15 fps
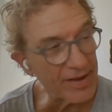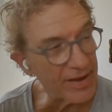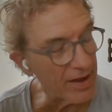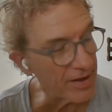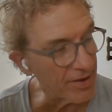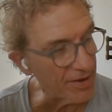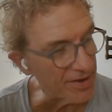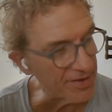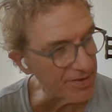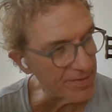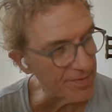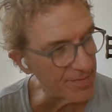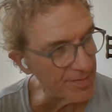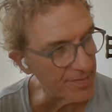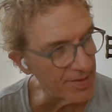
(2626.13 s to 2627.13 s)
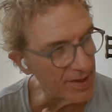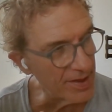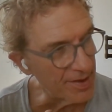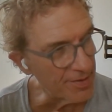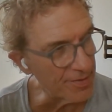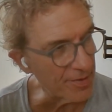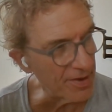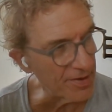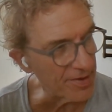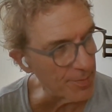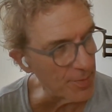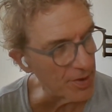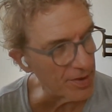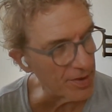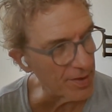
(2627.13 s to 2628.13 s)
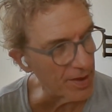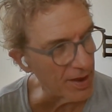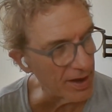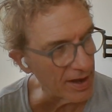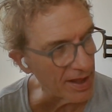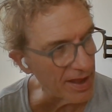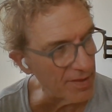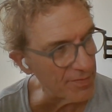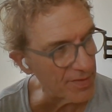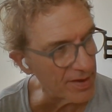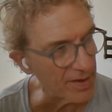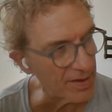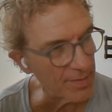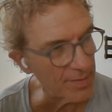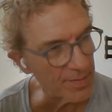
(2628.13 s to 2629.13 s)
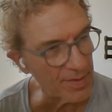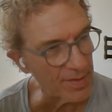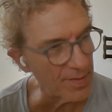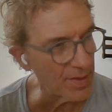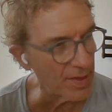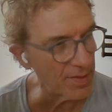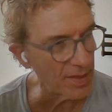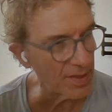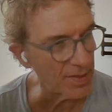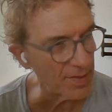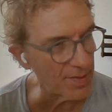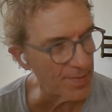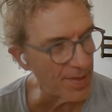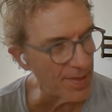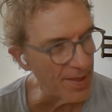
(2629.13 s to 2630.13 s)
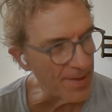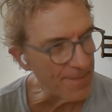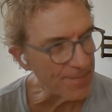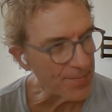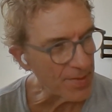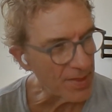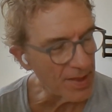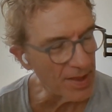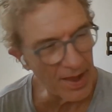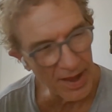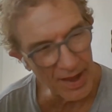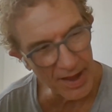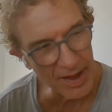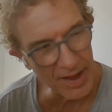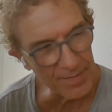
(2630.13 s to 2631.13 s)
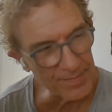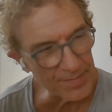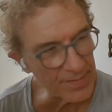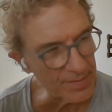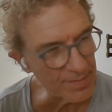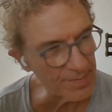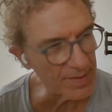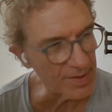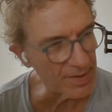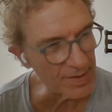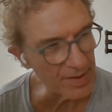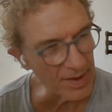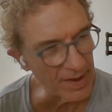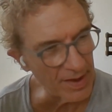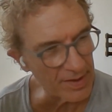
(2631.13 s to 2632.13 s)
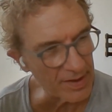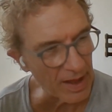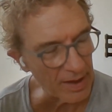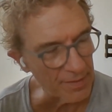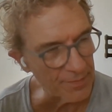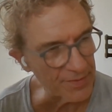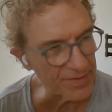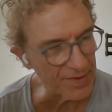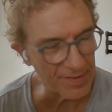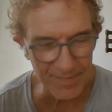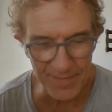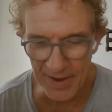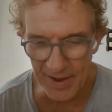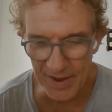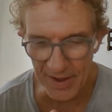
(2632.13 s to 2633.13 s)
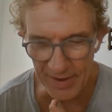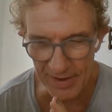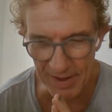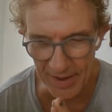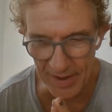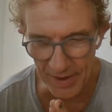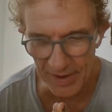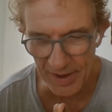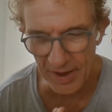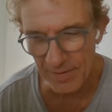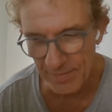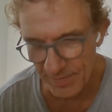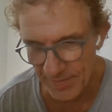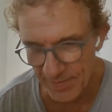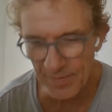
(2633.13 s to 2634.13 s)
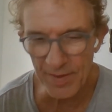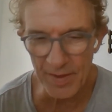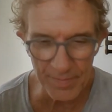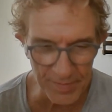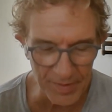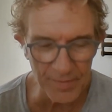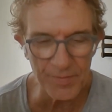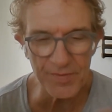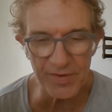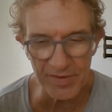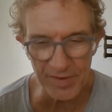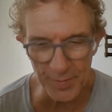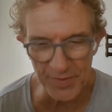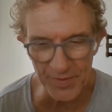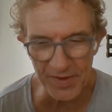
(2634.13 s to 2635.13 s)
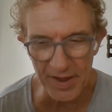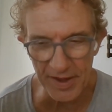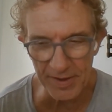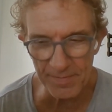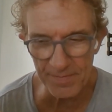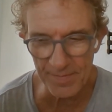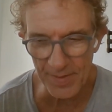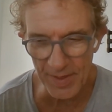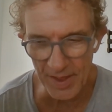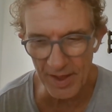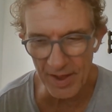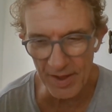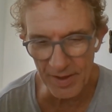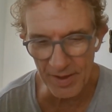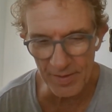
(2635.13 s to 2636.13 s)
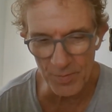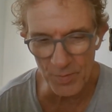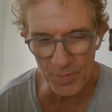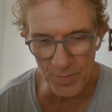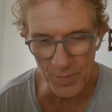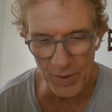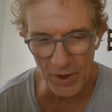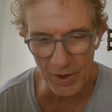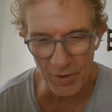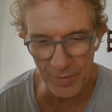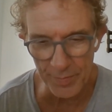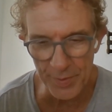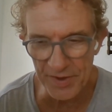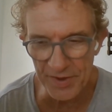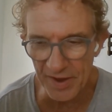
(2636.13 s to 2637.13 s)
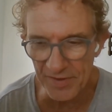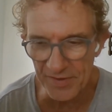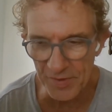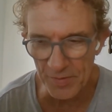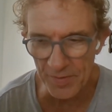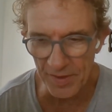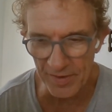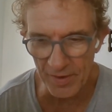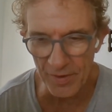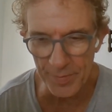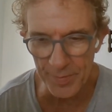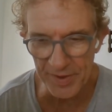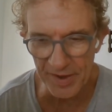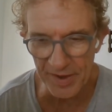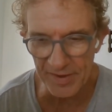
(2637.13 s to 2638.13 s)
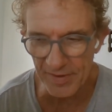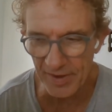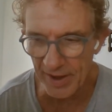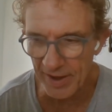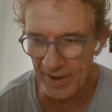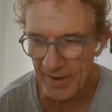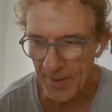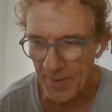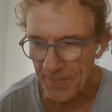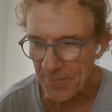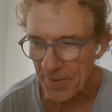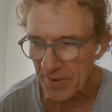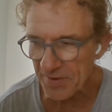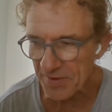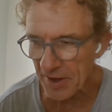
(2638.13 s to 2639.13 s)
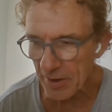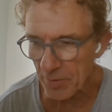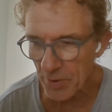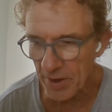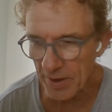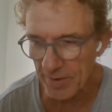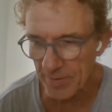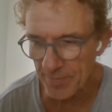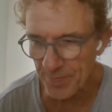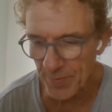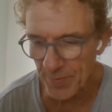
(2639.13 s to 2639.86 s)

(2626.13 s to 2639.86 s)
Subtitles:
A couple of guys threatened to leave, and a couple of us said, no, okay, it was just a mistake. We've got a lot of potential. There's a lot of potential here. Stick with it.